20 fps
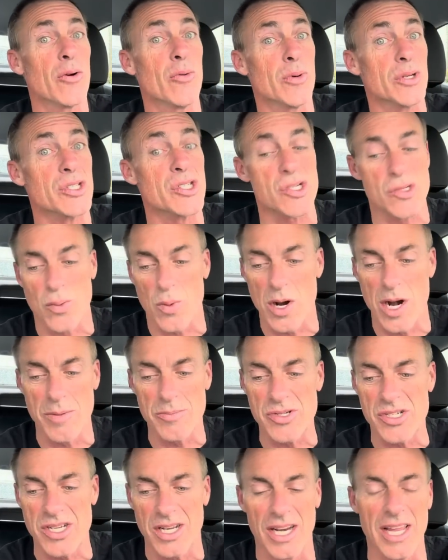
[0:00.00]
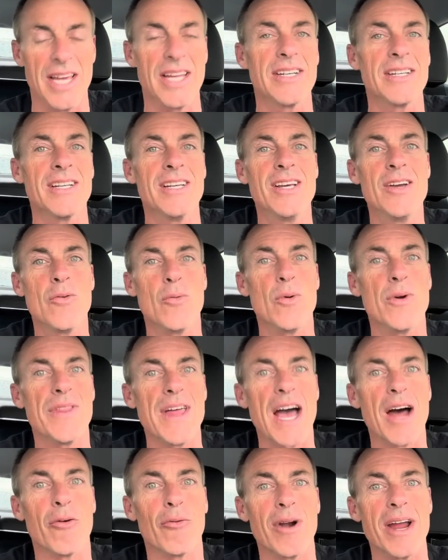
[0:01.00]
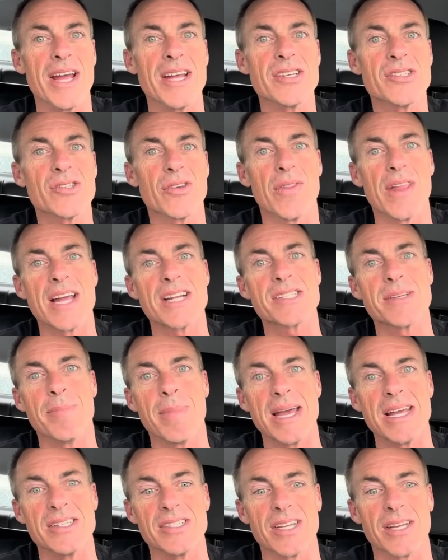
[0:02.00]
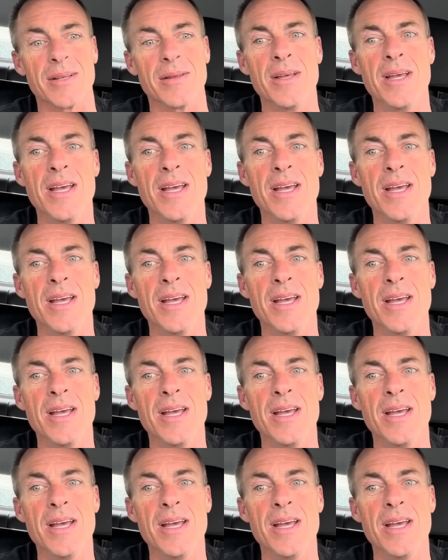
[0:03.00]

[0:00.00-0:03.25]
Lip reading: which is where I'm still at, without rain, so that's amazing.